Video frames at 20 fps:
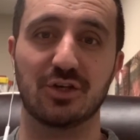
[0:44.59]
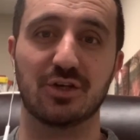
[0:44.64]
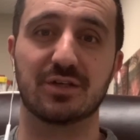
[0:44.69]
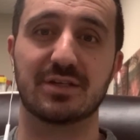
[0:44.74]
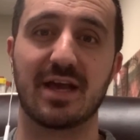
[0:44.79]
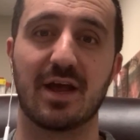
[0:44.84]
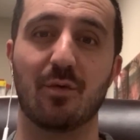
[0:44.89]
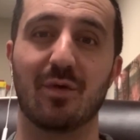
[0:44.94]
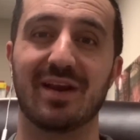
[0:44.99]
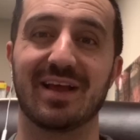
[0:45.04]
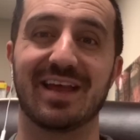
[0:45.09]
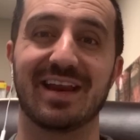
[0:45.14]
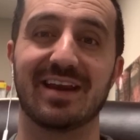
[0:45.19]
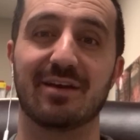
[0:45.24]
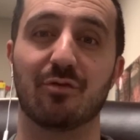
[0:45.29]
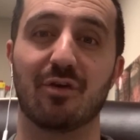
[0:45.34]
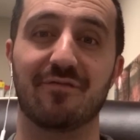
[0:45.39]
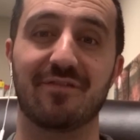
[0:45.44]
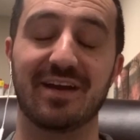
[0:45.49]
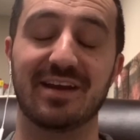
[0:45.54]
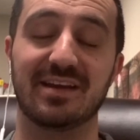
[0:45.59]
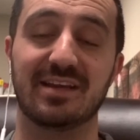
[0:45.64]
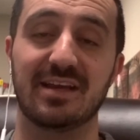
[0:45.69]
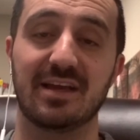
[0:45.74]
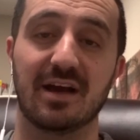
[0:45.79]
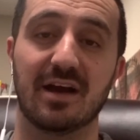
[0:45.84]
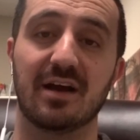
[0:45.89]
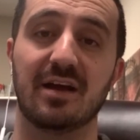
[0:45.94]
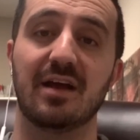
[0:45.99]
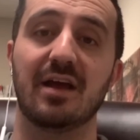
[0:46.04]
you just kind of want to get a rough
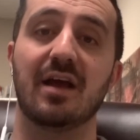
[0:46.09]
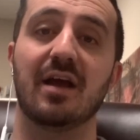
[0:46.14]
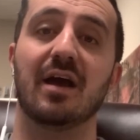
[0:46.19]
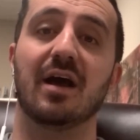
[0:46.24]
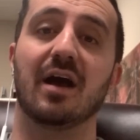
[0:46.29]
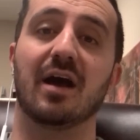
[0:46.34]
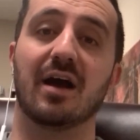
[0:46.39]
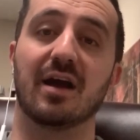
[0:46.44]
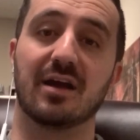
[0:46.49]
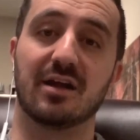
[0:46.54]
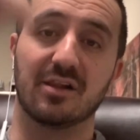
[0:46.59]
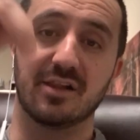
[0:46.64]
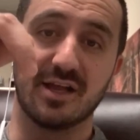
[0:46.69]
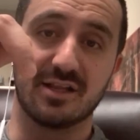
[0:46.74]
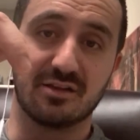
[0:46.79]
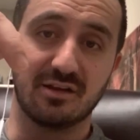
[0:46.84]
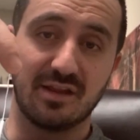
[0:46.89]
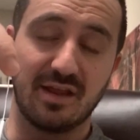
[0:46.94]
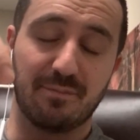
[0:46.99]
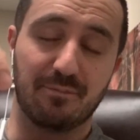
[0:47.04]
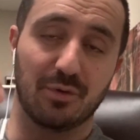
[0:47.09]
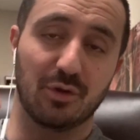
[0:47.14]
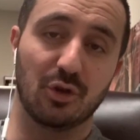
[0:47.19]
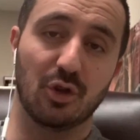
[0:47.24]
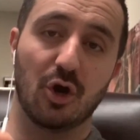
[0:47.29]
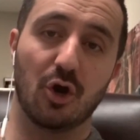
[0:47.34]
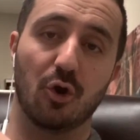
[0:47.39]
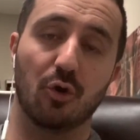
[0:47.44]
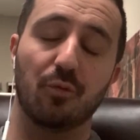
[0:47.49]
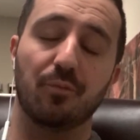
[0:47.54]
idea, uh, click the link
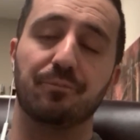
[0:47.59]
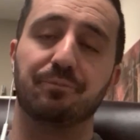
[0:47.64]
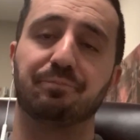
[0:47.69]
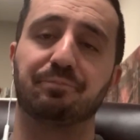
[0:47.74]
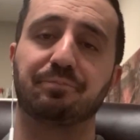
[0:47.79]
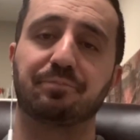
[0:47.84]
below